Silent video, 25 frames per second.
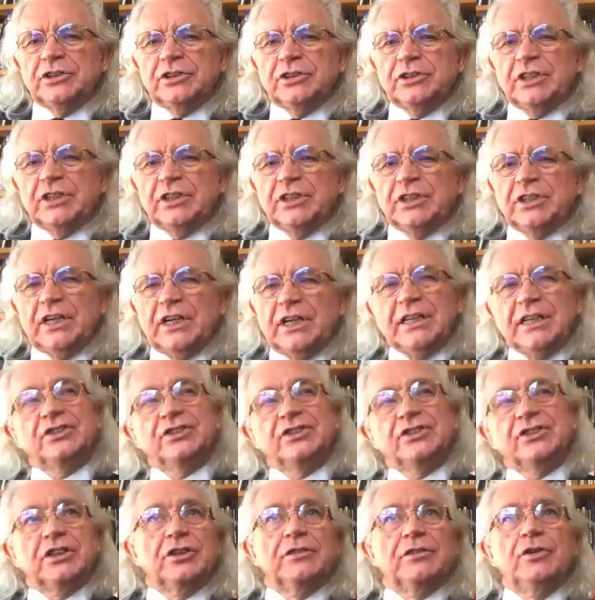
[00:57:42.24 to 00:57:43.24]
Jackie's just looking at a
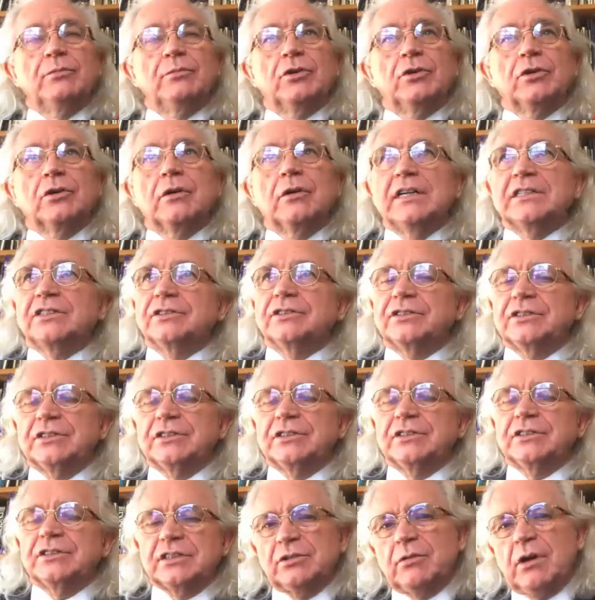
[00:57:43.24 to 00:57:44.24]
few more questions, just a
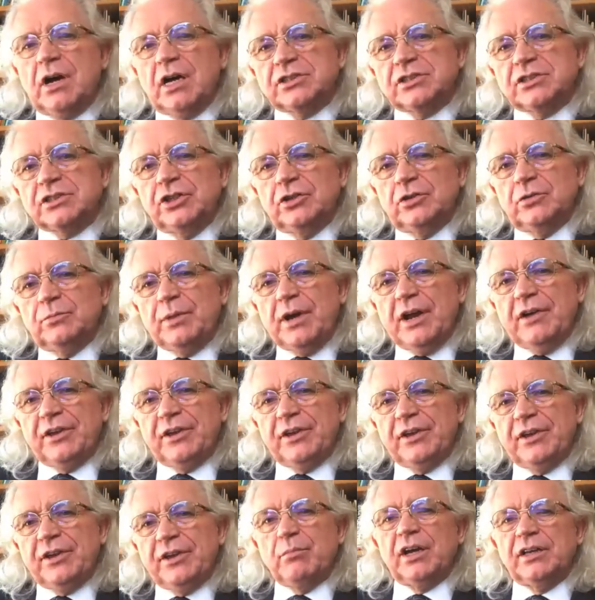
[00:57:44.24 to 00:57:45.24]
couple to ask you,
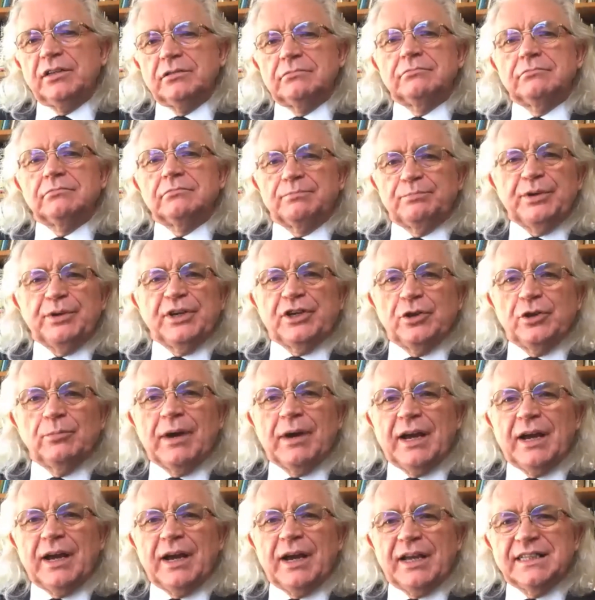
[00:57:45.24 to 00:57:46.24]
bearing in mind
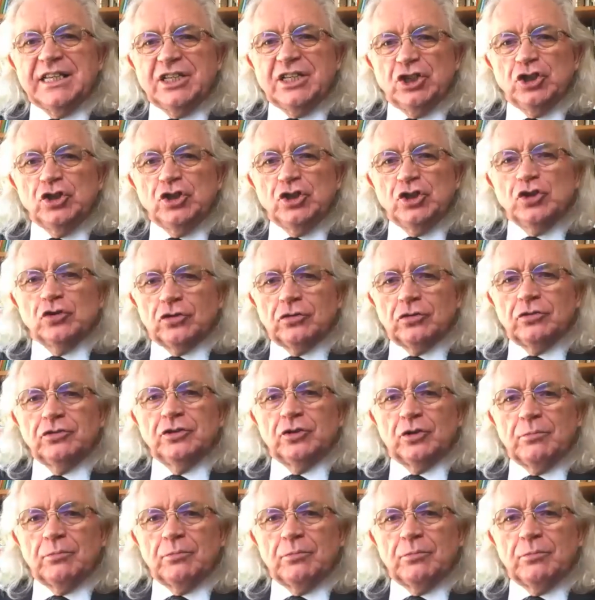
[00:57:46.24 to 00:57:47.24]
PQ Magazine and
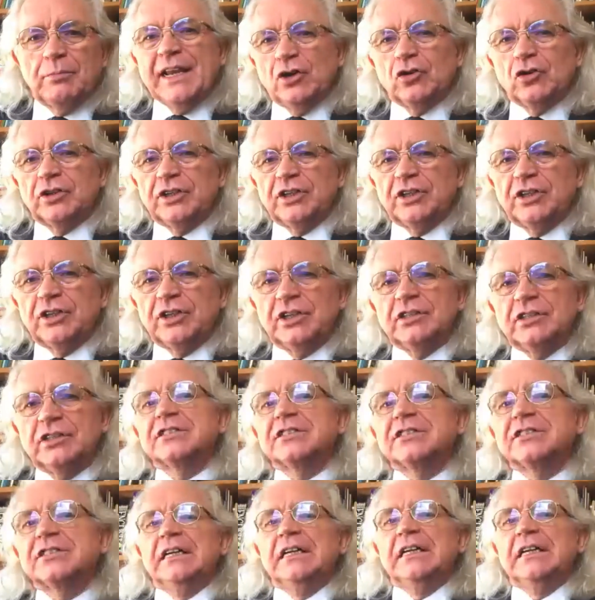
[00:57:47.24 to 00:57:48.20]
your main audience.